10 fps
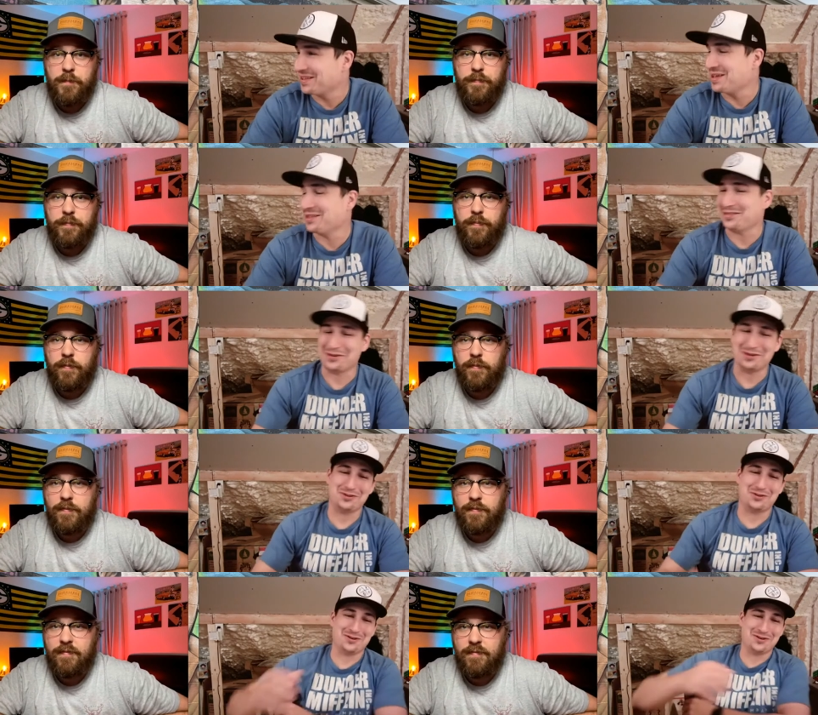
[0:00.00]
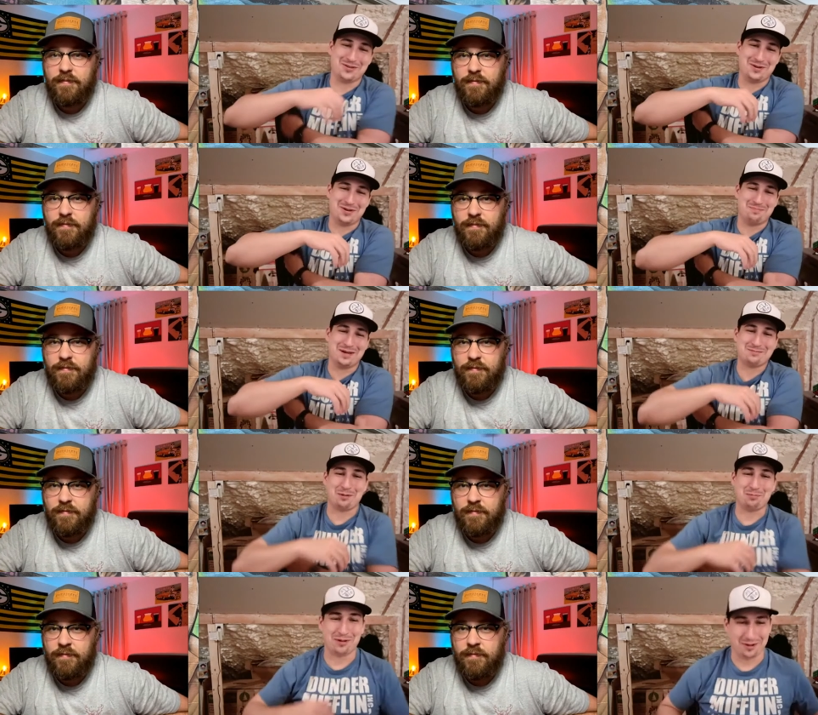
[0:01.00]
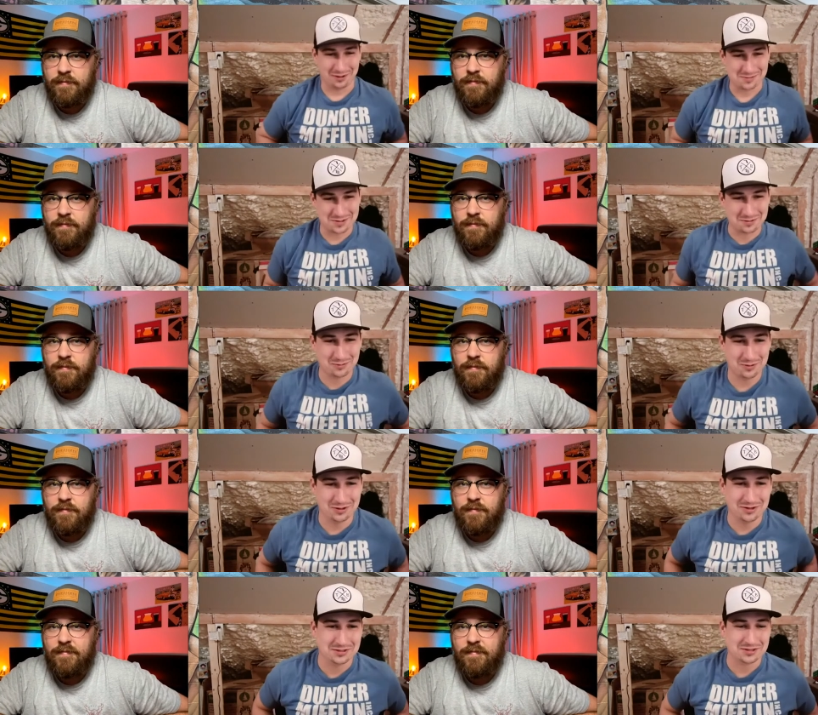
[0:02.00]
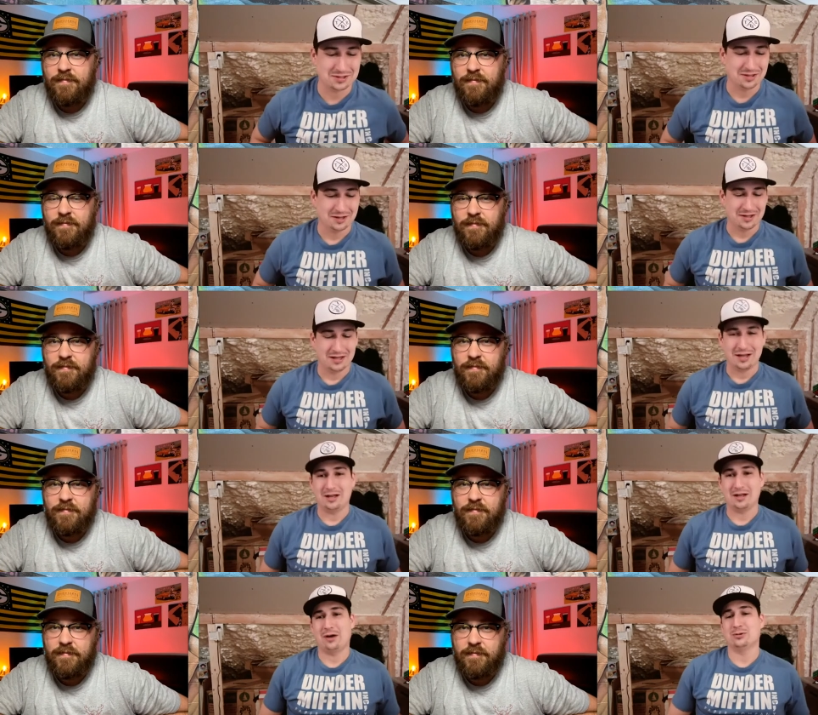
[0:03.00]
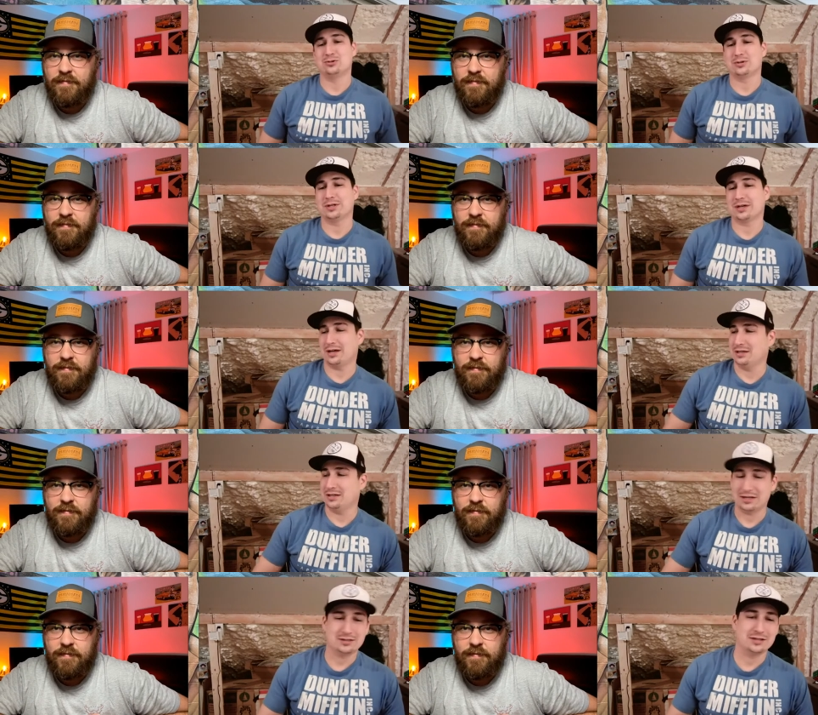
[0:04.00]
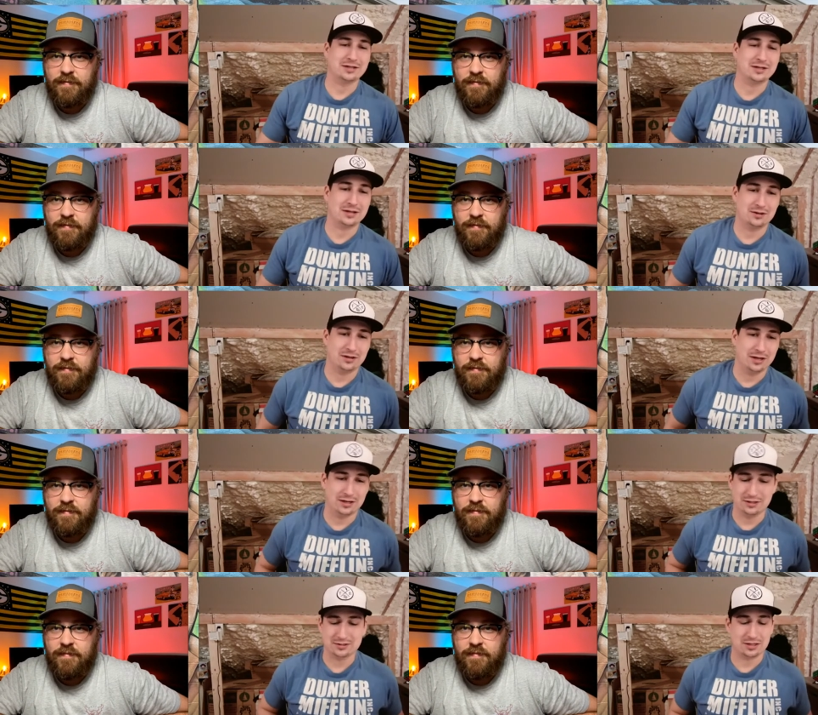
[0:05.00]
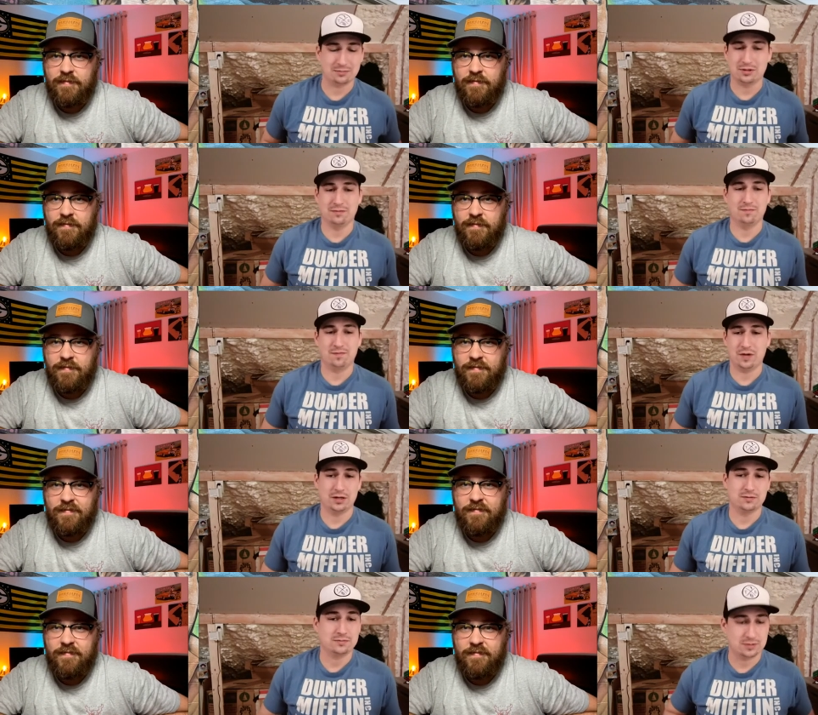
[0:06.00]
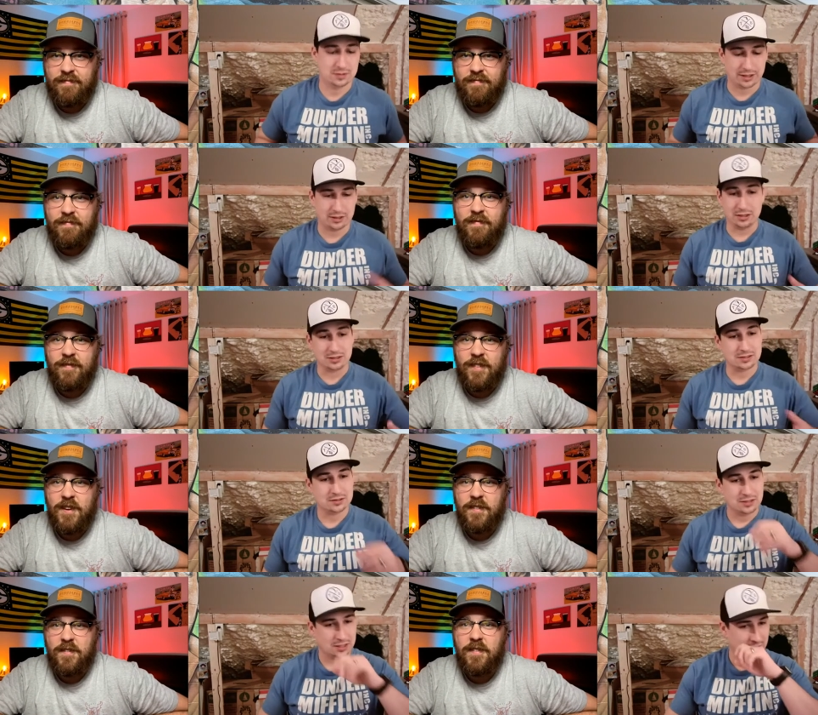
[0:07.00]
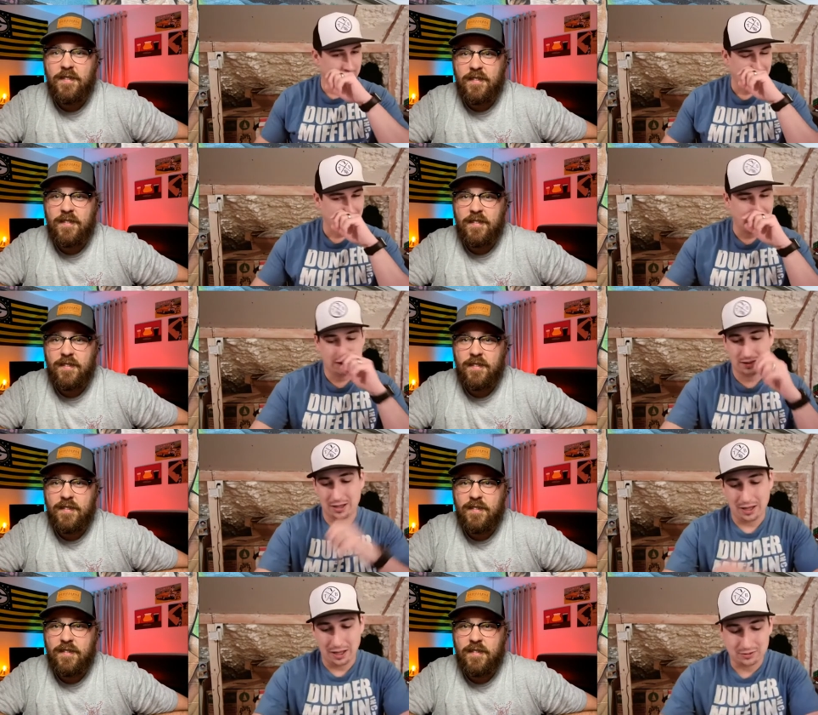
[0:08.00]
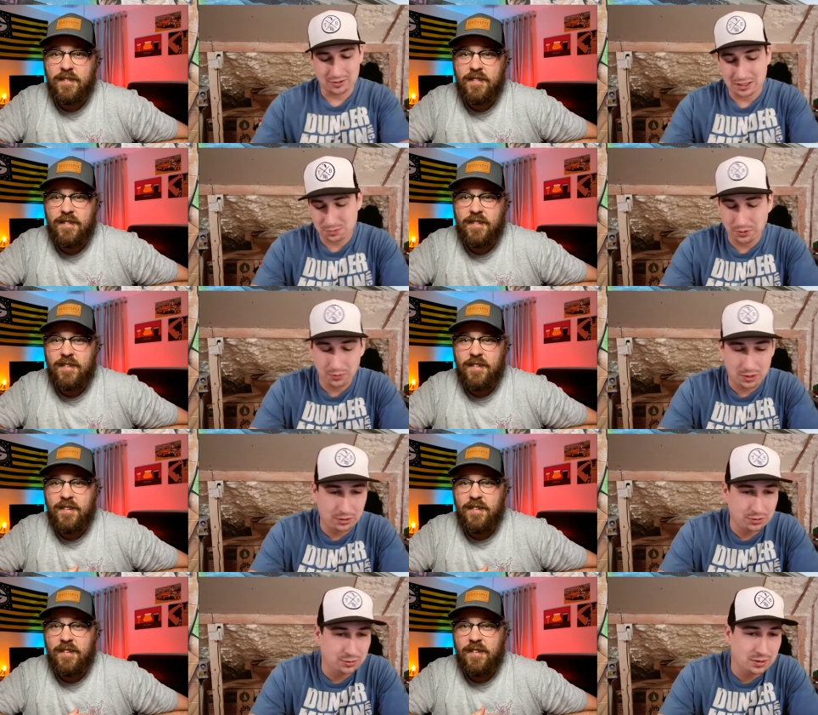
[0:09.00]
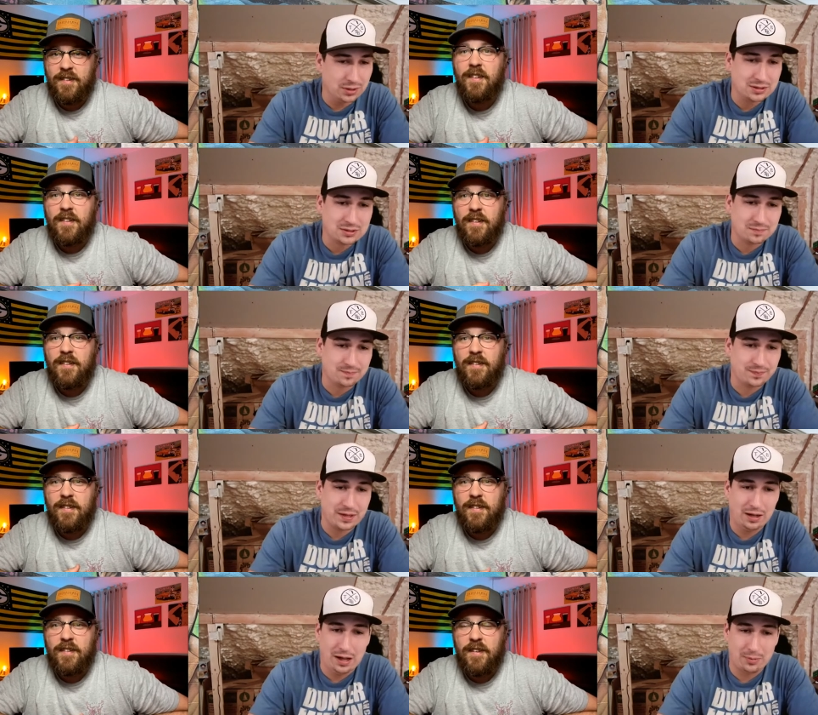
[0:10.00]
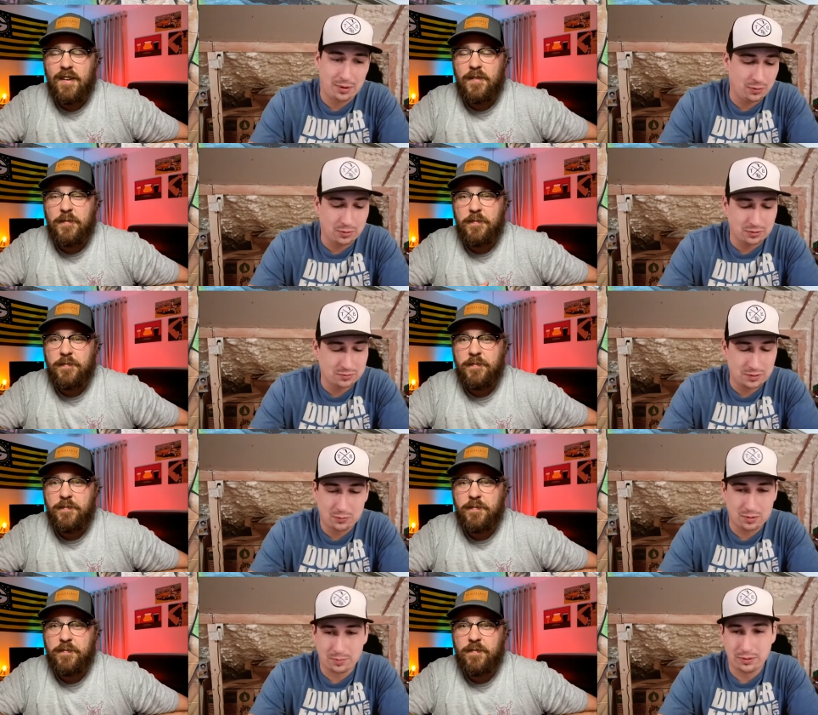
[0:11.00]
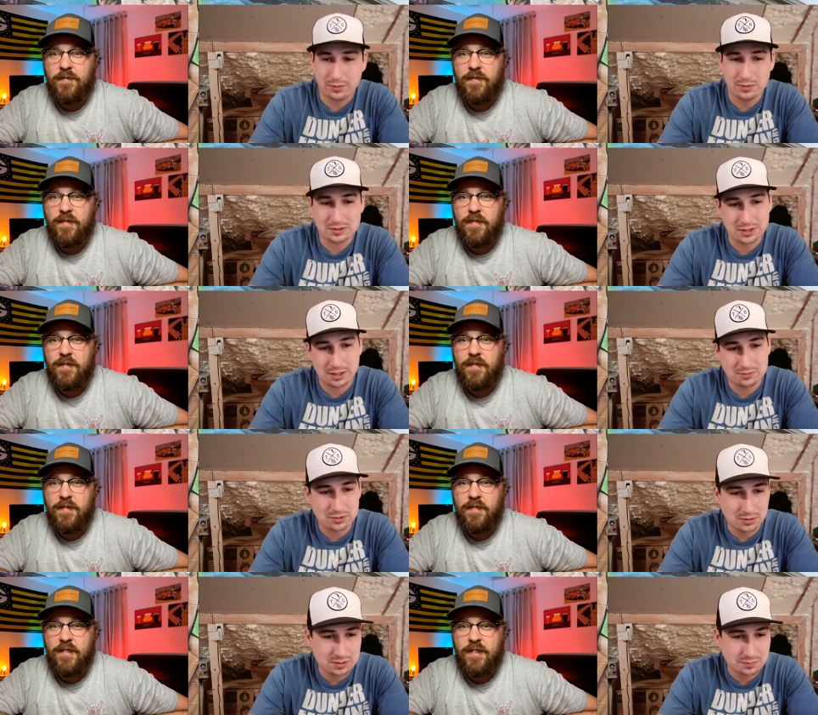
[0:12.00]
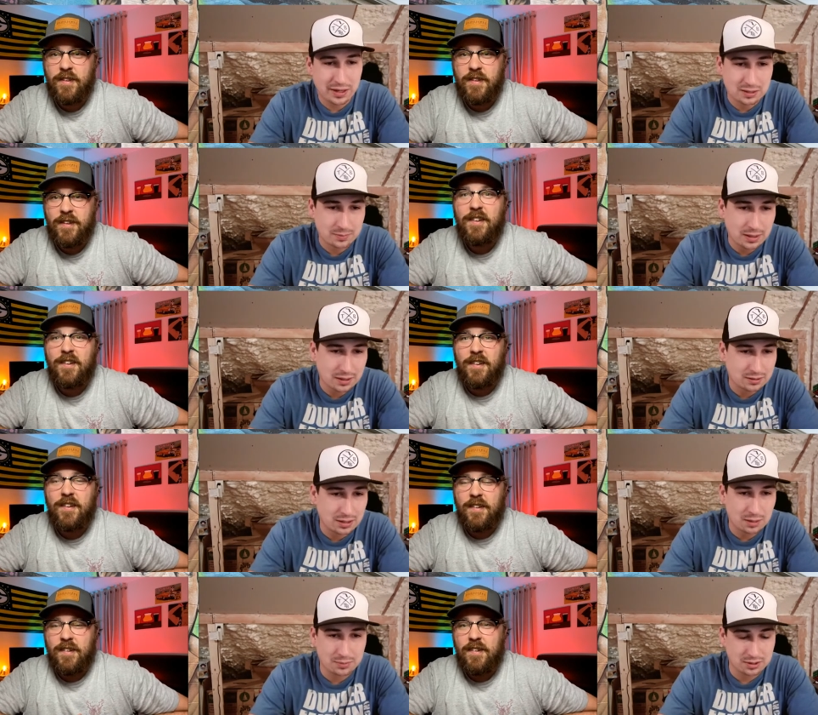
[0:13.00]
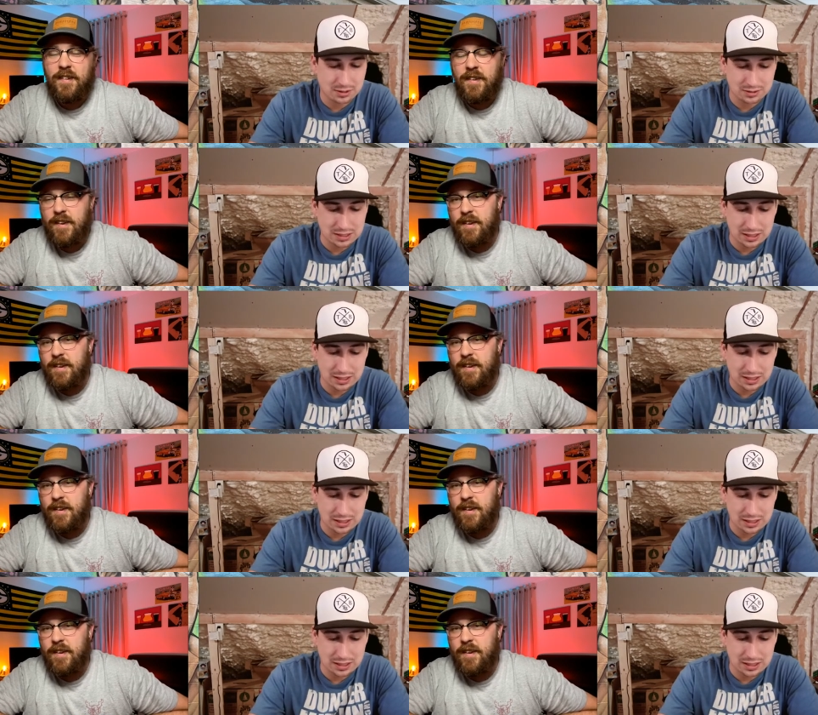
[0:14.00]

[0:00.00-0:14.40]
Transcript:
Speaker 1: in the during the baseball playoffs was I would drink a Yuengling and then something fun like this. Yeah, that's probably what I would do with this. Uh, I probably wouldn't. I would probably wouldn't slam two of these back to back. Not because yeah.